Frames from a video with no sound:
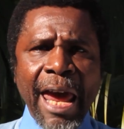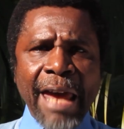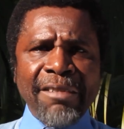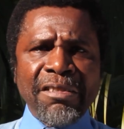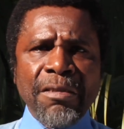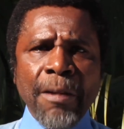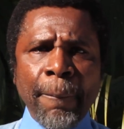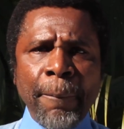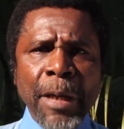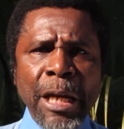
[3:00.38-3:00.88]

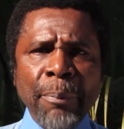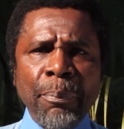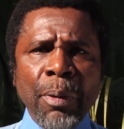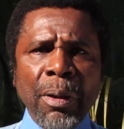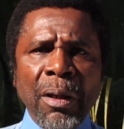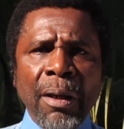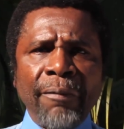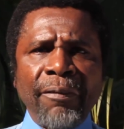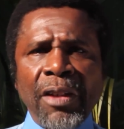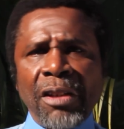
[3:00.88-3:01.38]
as the
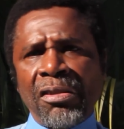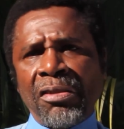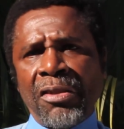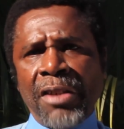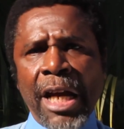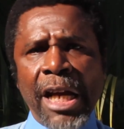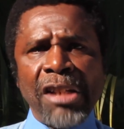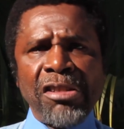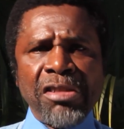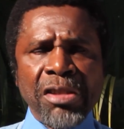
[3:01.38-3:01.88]
people of this
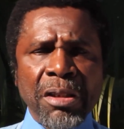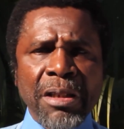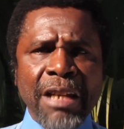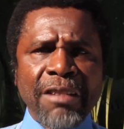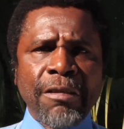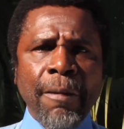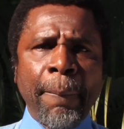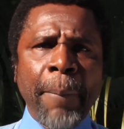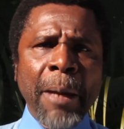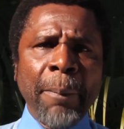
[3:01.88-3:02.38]
nation, as
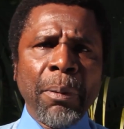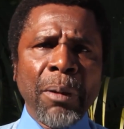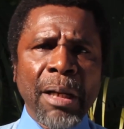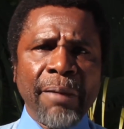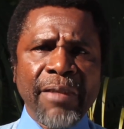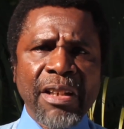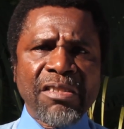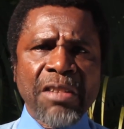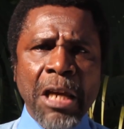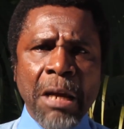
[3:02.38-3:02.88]
the people
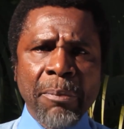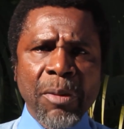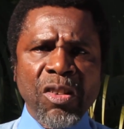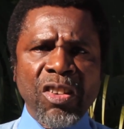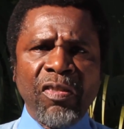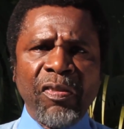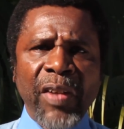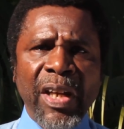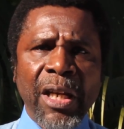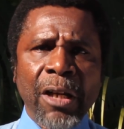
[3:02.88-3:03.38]
of this
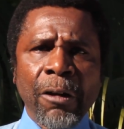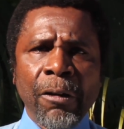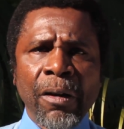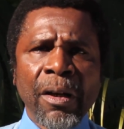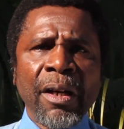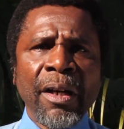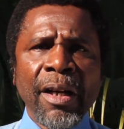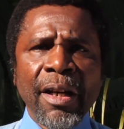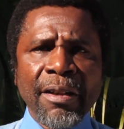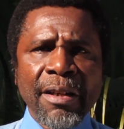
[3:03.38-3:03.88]
hemisphere,
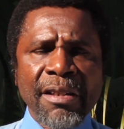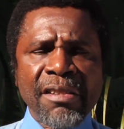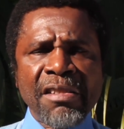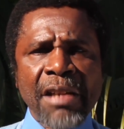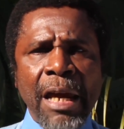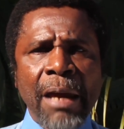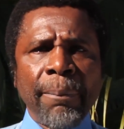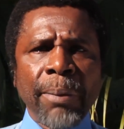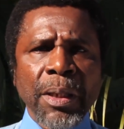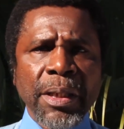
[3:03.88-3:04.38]
in the
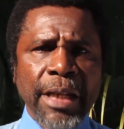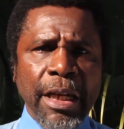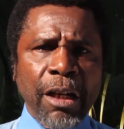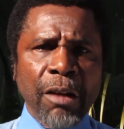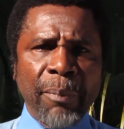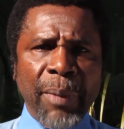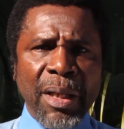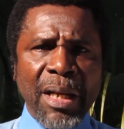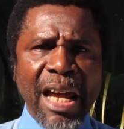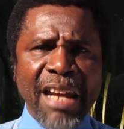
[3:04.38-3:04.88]
same
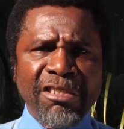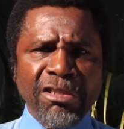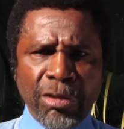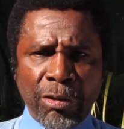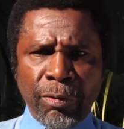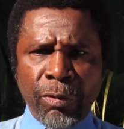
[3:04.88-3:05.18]
predicament as the